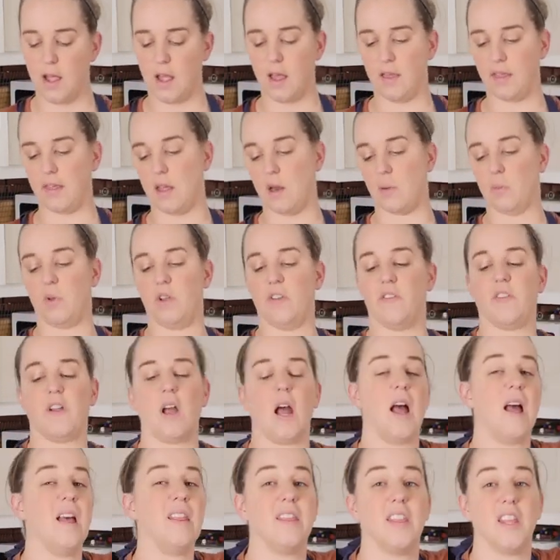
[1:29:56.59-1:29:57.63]
And then we've
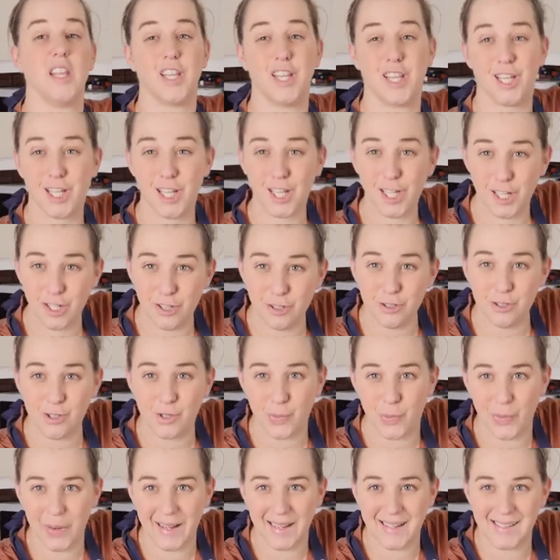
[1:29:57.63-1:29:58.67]
got the
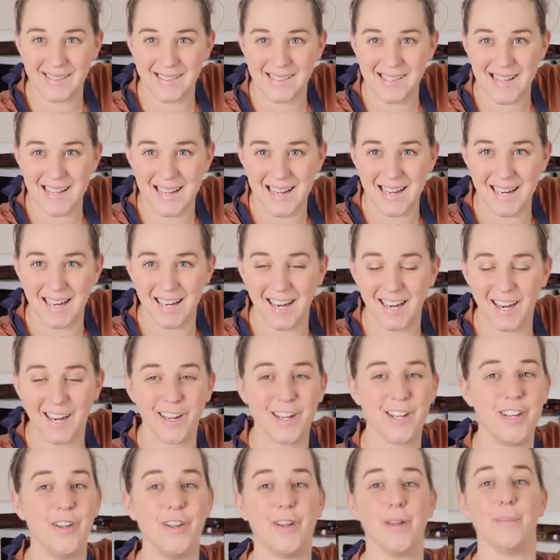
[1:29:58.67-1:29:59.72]
huge wings
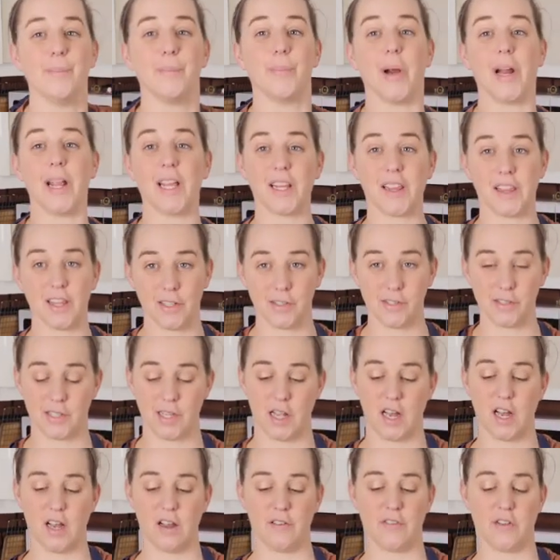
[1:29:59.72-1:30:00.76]
here. You can break those
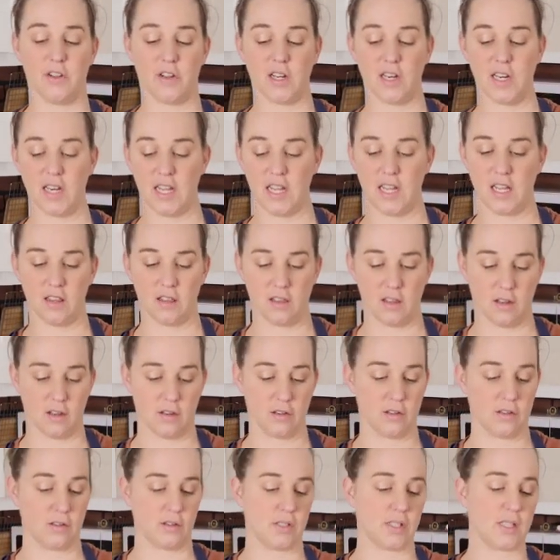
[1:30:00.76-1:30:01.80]
off, you can eat
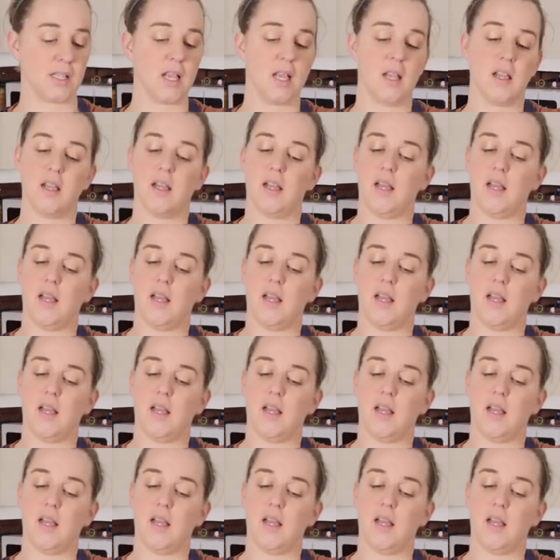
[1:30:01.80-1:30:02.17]
those.